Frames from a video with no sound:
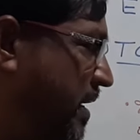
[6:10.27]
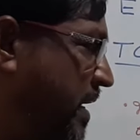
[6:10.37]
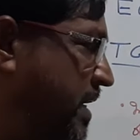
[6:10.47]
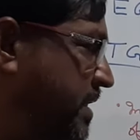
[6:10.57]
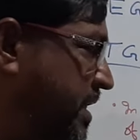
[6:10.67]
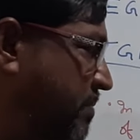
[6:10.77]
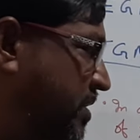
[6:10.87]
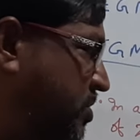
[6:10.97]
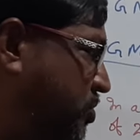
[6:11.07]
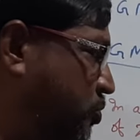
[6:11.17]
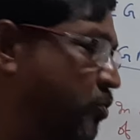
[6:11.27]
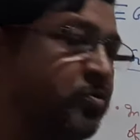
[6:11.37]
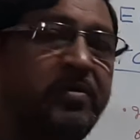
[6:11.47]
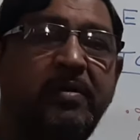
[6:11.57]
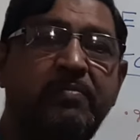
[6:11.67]
and
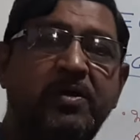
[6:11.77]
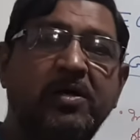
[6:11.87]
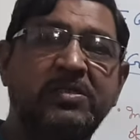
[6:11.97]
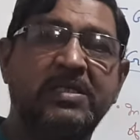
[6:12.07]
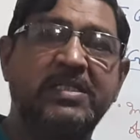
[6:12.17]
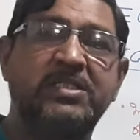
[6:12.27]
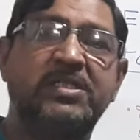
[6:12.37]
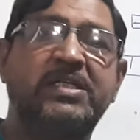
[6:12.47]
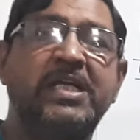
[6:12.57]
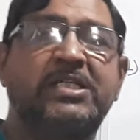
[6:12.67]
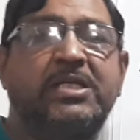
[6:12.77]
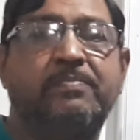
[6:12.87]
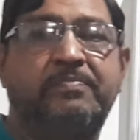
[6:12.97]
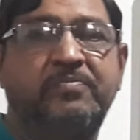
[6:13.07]
TMS2 because it is recessive